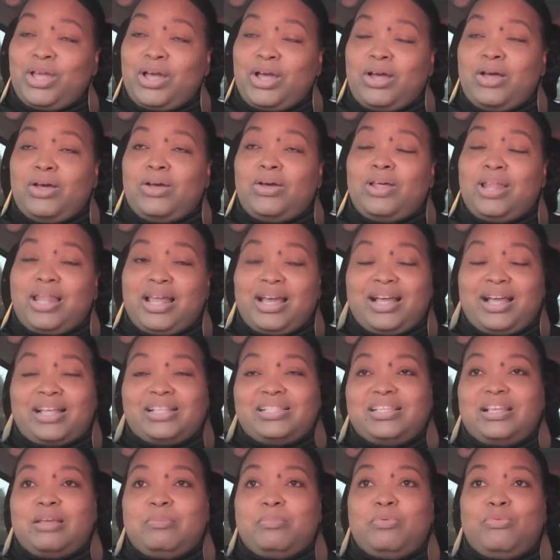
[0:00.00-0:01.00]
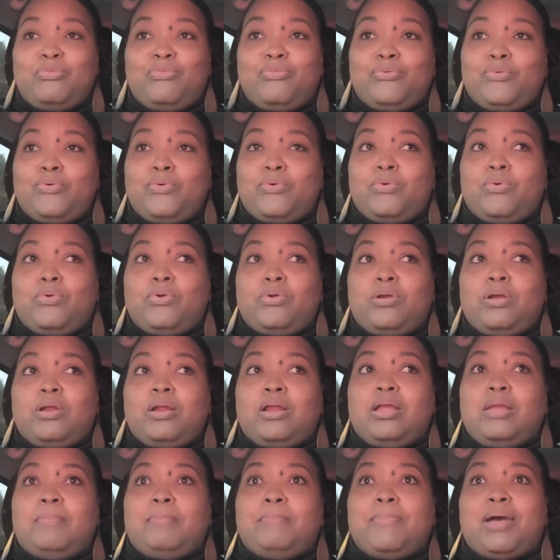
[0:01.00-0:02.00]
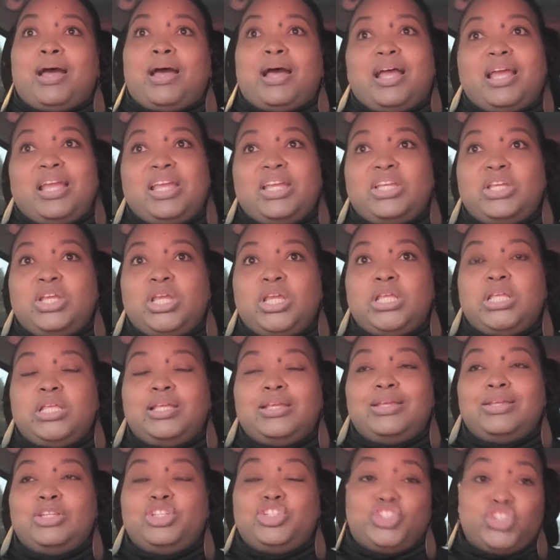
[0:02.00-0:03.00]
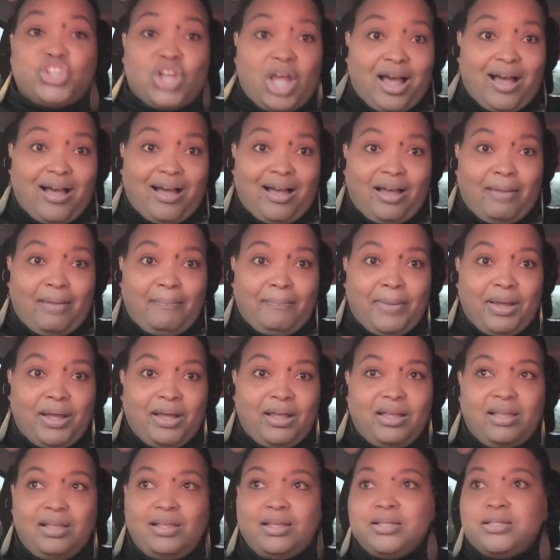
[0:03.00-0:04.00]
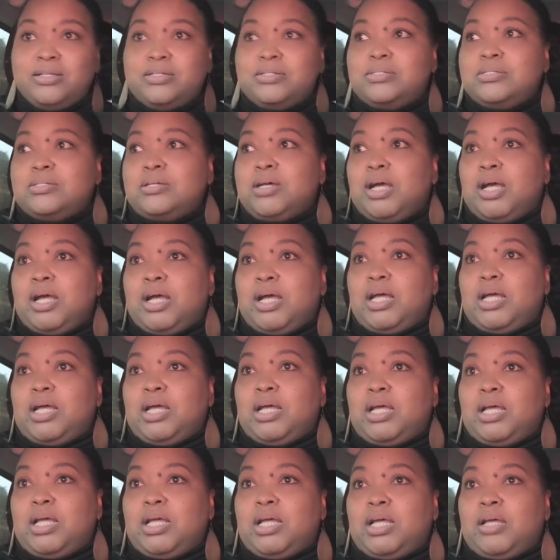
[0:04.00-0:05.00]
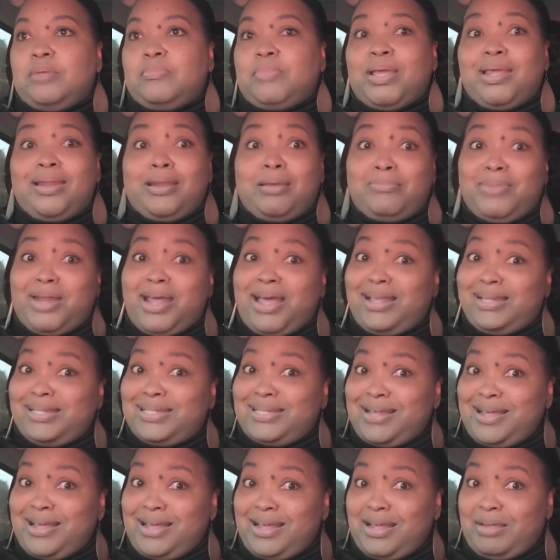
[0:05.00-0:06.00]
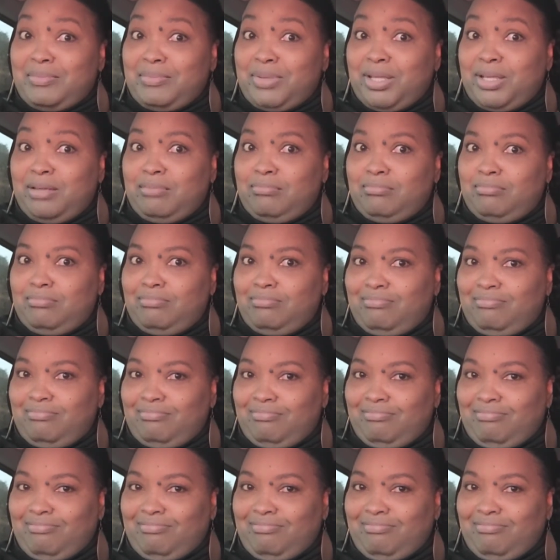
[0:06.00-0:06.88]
show y'all like i said before my job um, and i'm not tommy